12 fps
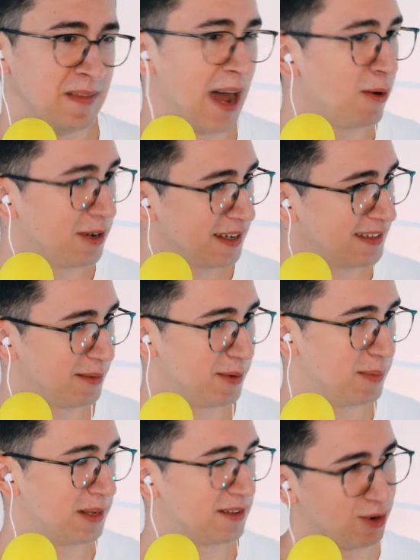Nowadays,
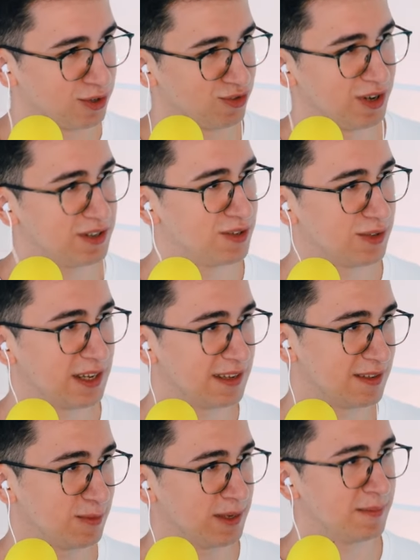I'm a bit contrary to
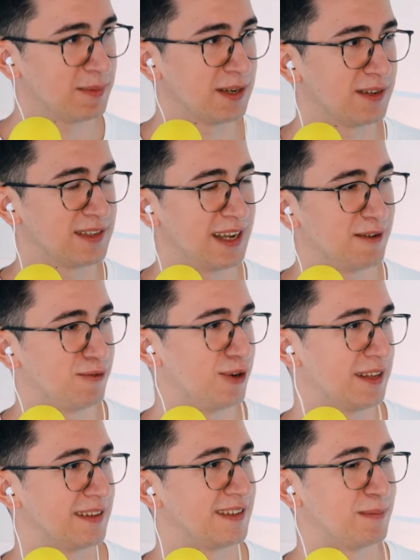that as well, because
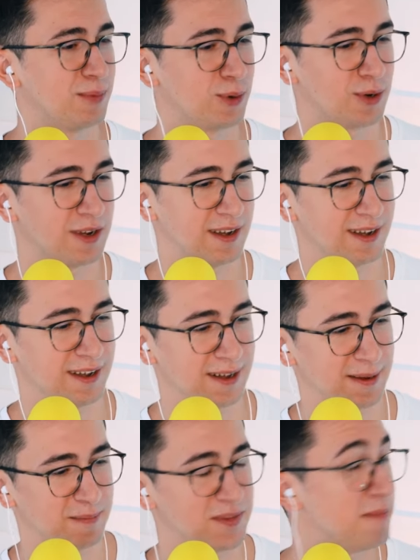I've read this book,
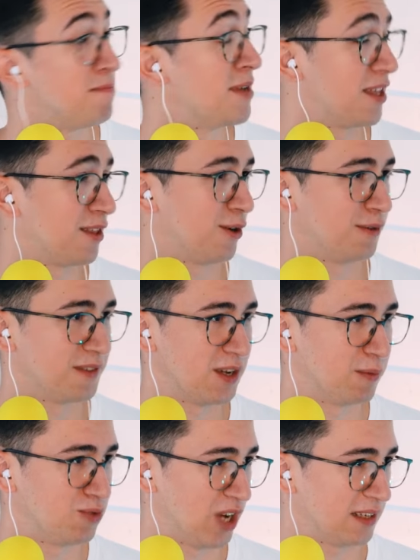The Myth
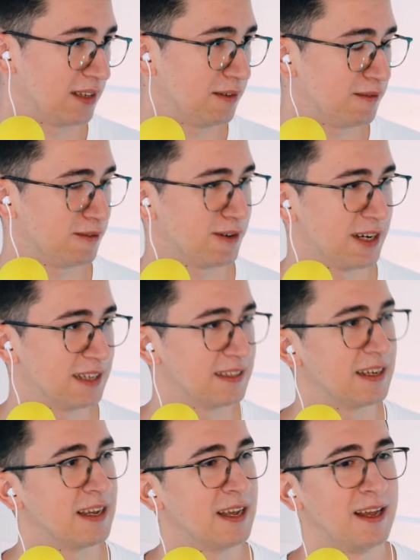of the Objective,
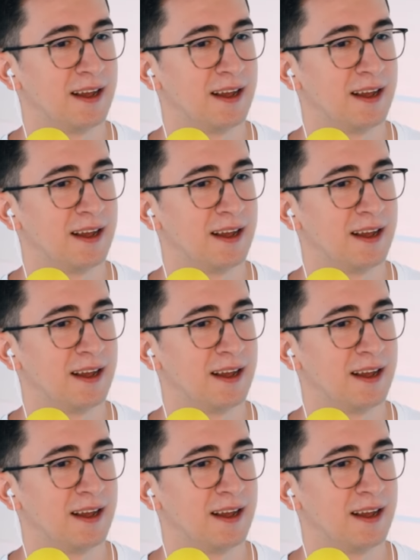right?